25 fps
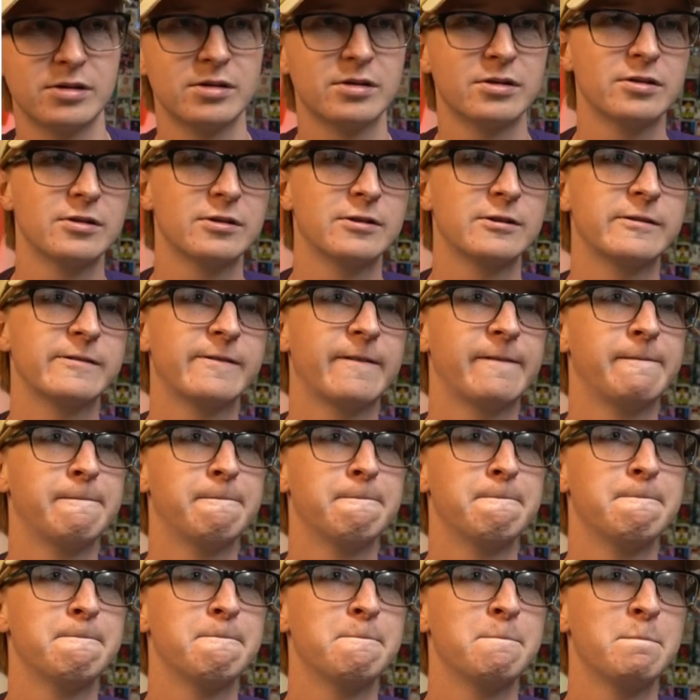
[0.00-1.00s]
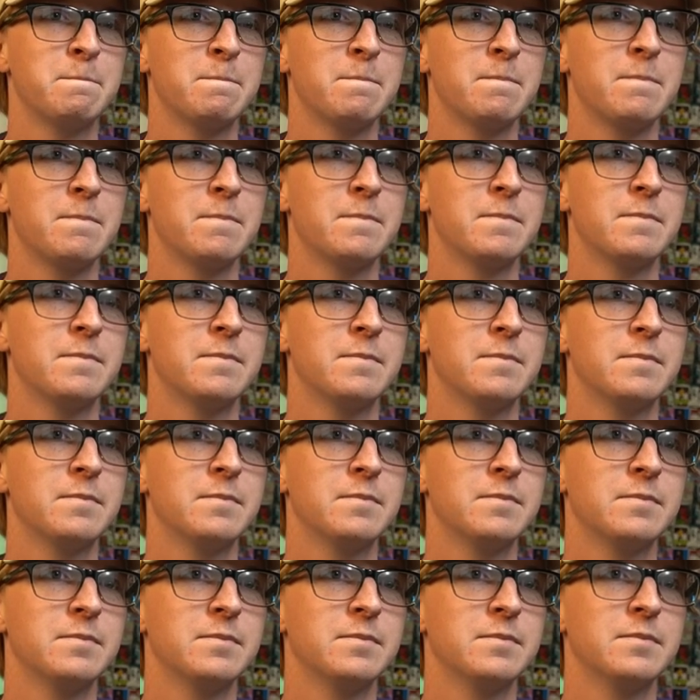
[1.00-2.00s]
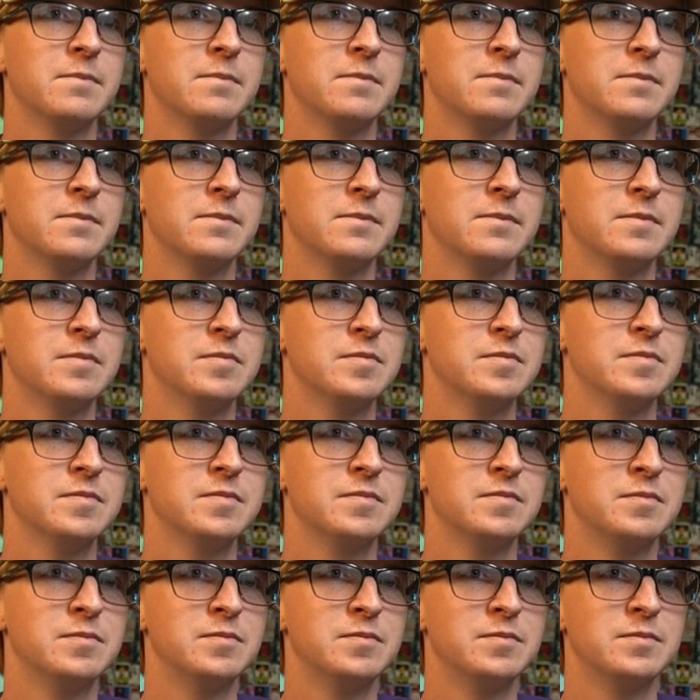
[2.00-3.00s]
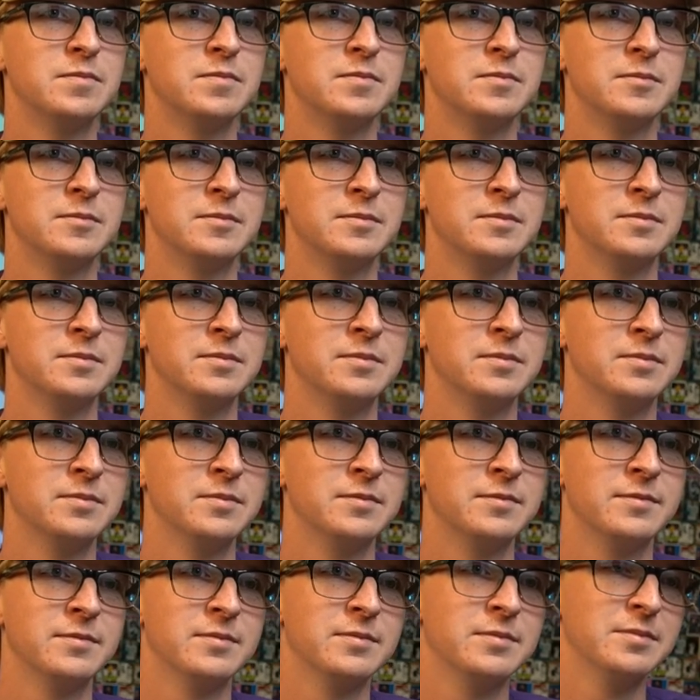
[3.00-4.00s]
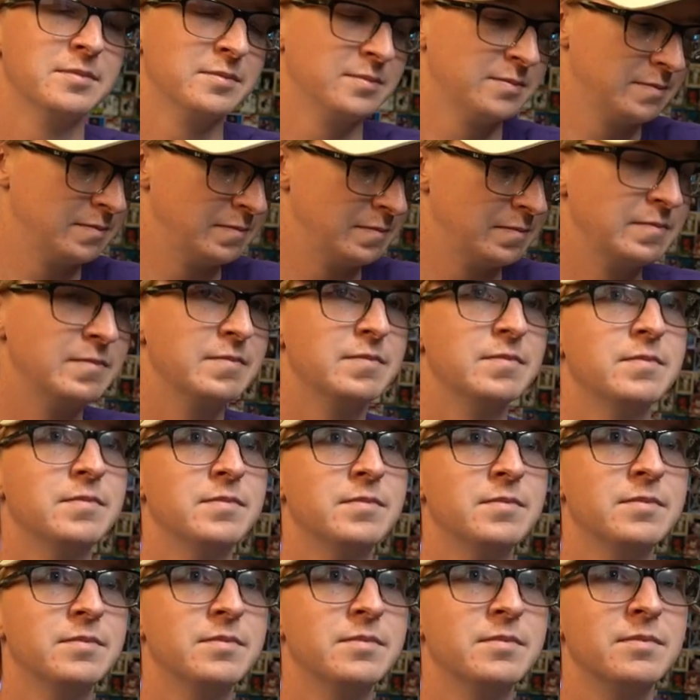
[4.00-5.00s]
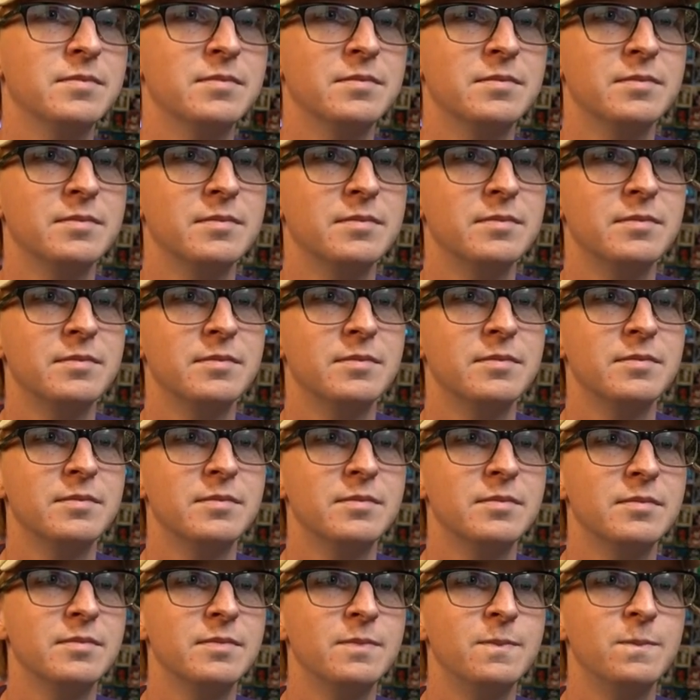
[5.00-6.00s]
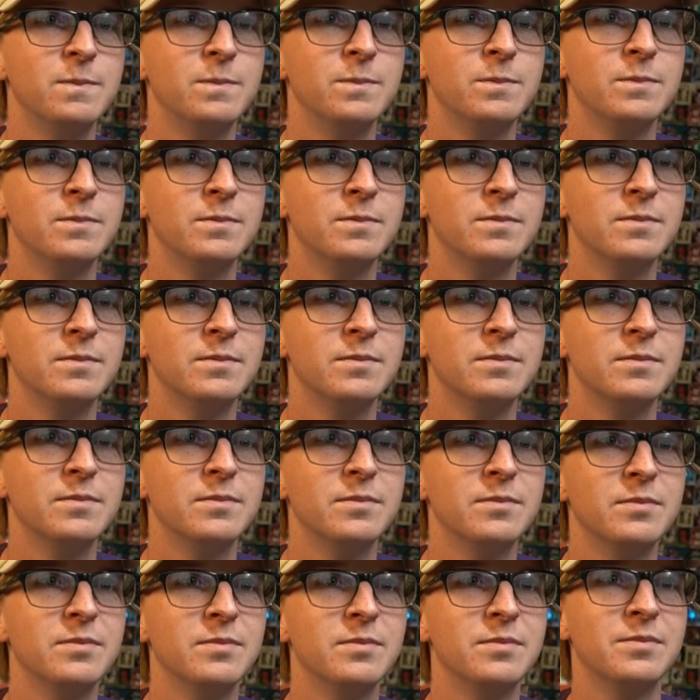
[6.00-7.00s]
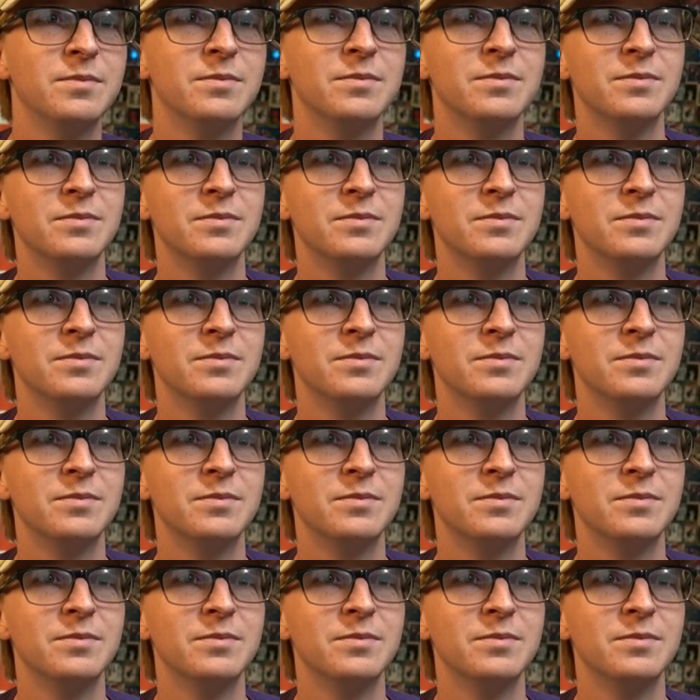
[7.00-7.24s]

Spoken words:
[no speech]